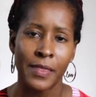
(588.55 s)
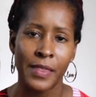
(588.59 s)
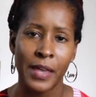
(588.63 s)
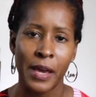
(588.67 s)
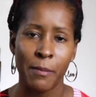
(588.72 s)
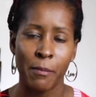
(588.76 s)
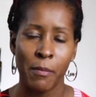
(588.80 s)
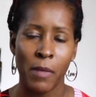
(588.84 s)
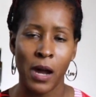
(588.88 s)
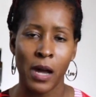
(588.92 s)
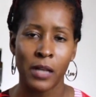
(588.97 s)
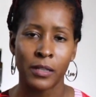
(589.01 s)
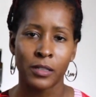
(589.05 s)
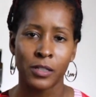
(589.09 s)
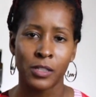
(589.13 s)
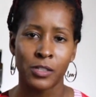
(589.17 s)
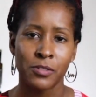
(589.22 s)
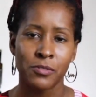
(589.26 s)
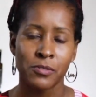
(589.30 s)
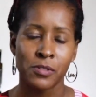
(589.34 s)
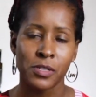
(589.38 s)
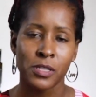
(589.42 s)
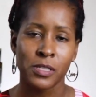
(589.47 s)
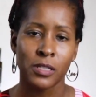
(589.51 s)
And that
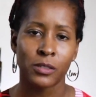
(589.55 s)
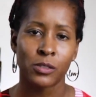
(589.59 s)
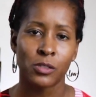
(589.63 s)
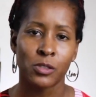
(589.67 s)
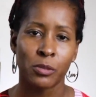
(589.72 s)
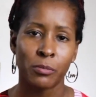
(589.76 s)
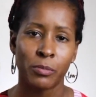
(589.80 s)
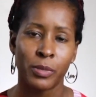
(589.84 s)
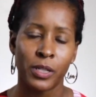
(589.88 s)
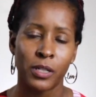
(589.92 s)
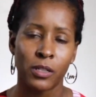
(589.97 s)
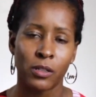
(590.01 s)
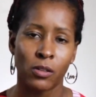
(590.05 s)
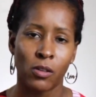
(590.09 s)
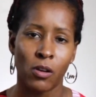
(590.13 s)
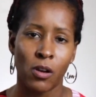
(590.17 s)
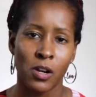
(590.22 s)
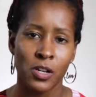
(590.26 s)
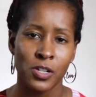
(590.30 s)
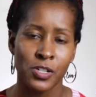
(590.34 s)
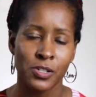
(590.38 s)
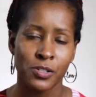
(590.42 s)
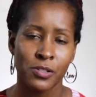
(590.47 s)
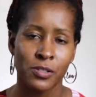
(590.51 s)
molecule is a little bit
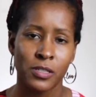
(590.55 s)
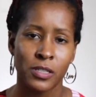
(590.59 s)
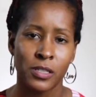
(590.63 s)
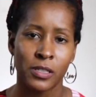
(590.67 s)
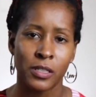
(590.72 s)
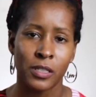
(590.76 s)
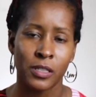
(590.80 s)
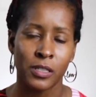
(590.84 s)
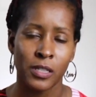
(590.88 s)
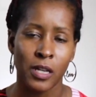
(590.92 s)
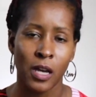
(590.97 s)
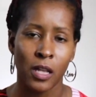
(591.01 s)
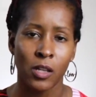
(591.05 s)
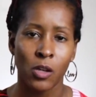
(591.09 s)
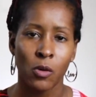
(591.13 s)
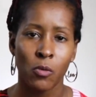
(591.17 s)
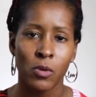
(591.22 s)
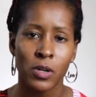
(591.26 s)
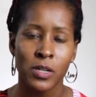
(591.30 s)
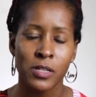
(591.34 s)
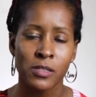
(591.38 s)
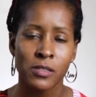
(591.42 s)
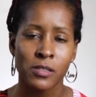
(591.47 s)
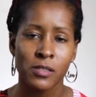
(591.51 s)
larger than the
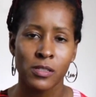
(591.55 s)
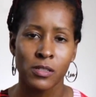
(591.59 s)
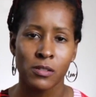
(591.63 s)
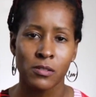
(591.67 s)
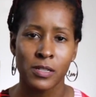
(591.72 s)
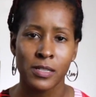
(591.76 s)
yellow one,